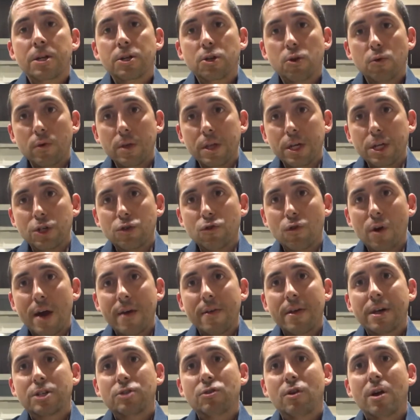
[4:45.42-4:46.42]
to really
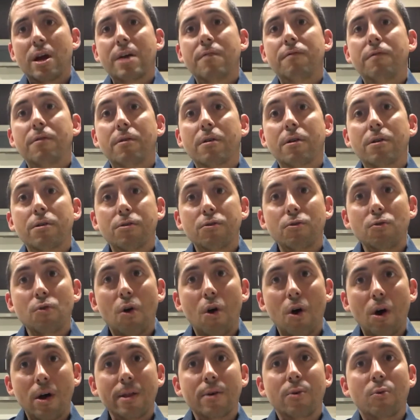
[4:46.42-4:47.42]
drive that traffic through
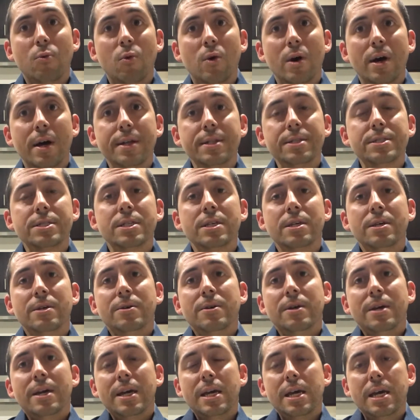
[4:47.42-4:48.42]
all at once,
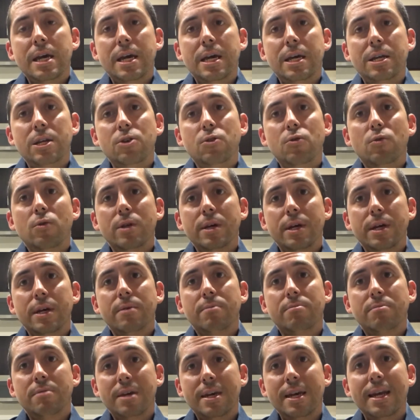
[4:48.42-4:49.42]
and you
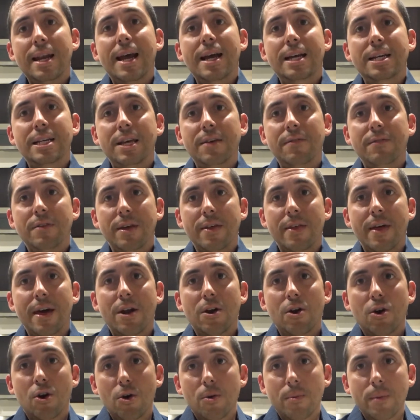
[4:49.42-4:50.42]
really get activity in that
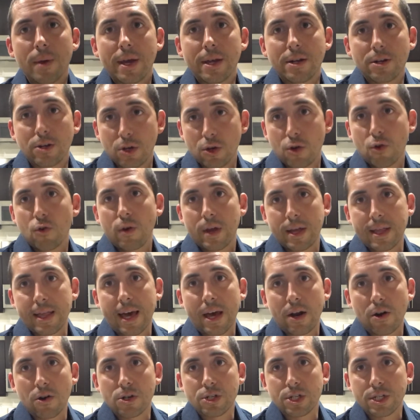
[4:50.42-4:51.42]
home and create
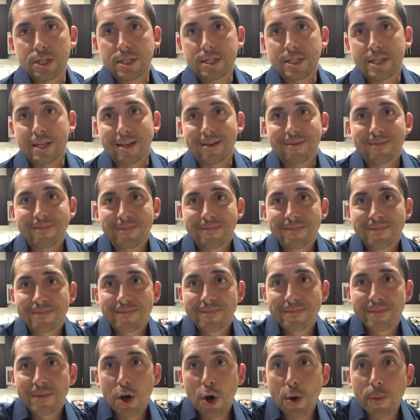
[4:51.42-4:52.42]
that urgency.
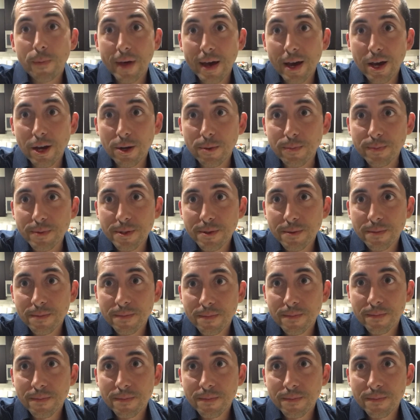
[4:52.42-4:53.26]
Hope that helps.